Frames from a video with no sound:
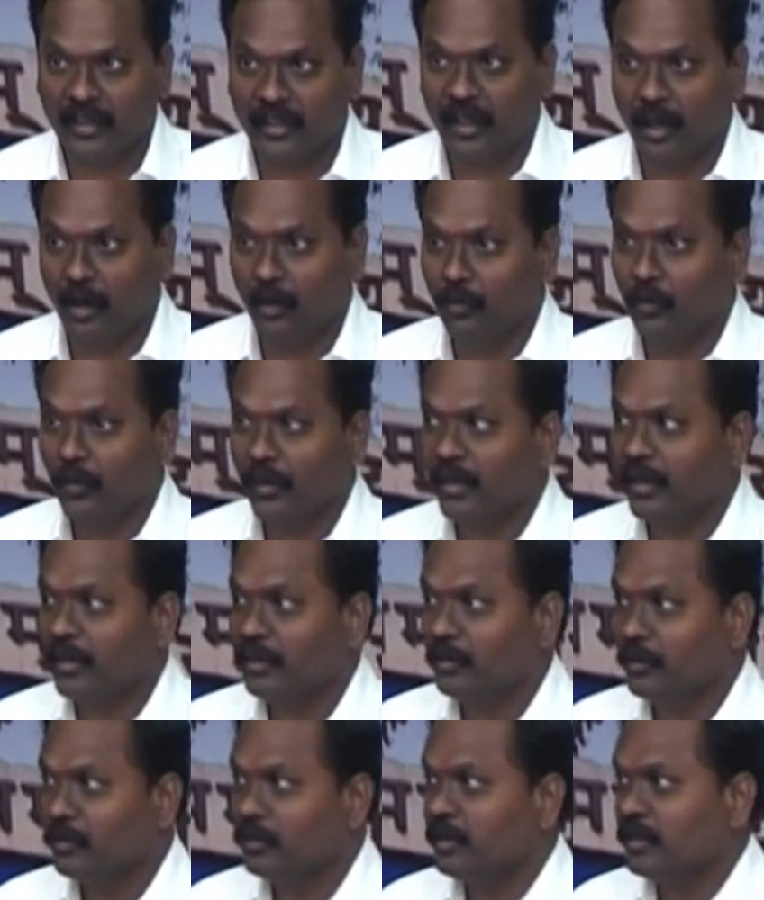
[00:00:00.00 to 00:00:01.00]
and how we
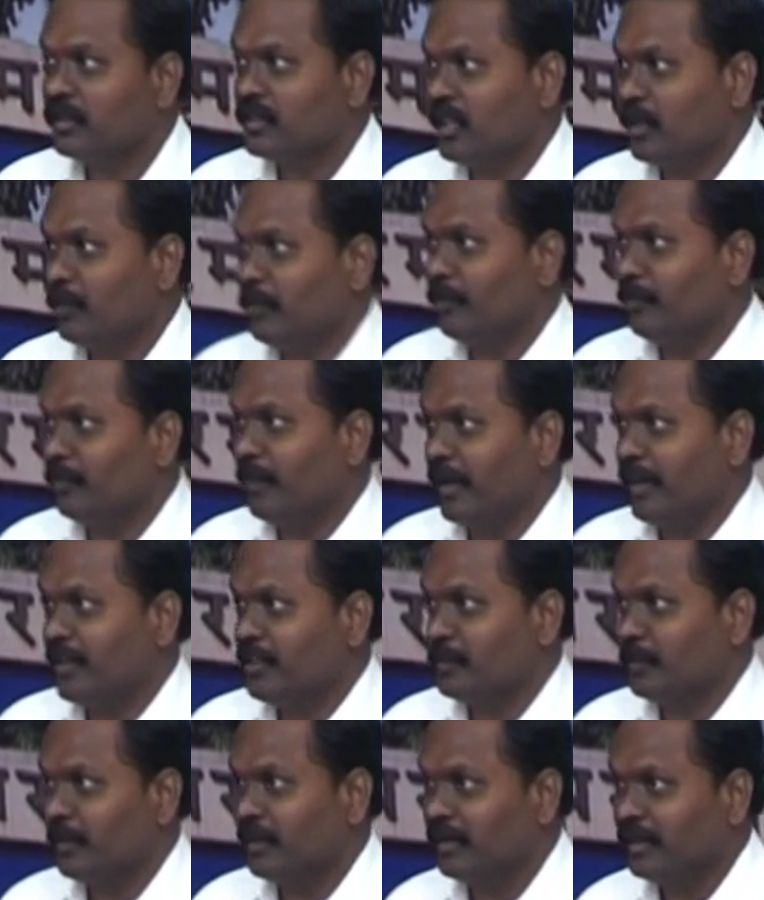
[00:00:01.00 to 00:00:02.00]
can do this type of
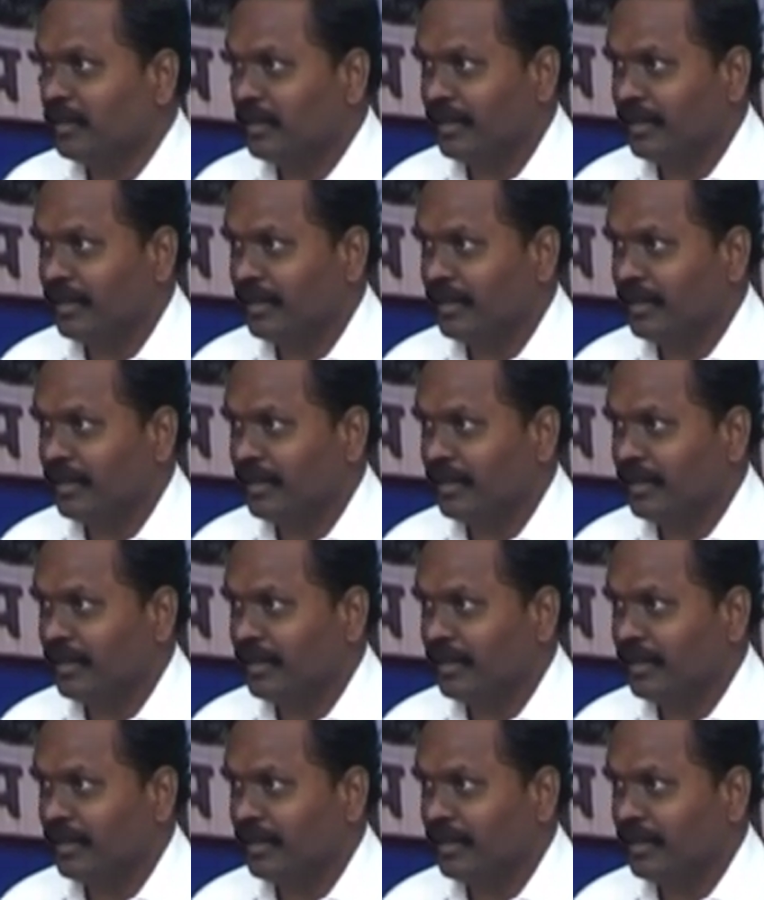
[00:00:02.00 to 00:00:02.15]
management